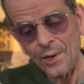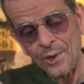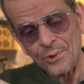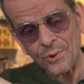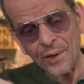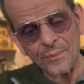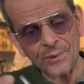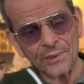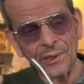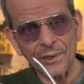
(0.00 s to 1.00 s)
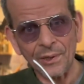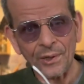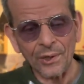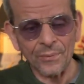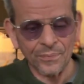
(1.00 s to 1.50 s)
So that was
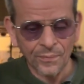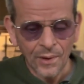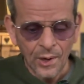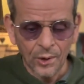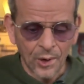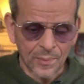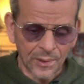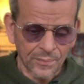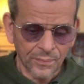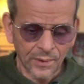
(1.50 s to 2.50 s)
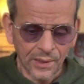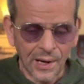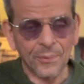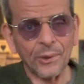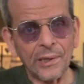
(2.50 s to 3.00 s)
the copper
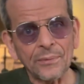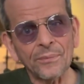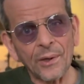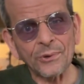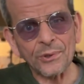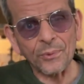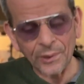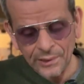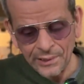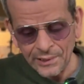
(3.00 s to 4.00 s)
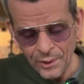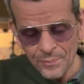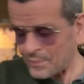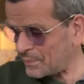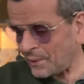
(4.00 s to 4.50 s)
carbonate. Now I just want to clean up
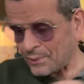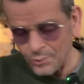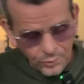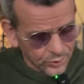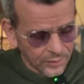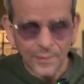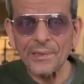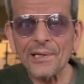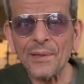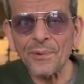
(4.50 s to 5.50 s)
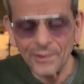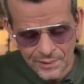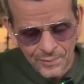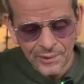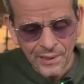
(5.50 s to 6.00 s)
my tools, my table a
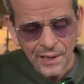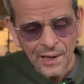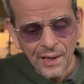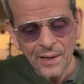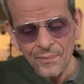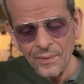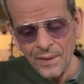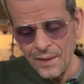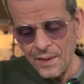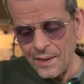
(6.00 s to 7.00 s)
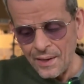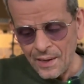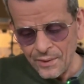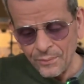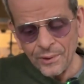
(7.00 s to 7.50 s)
little bit.
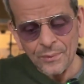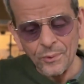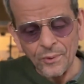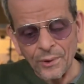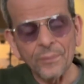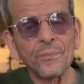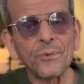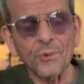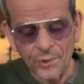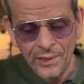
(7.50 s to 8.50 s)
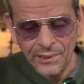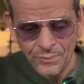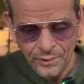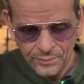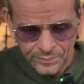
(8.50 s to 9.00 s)
And then we can move on to the next one.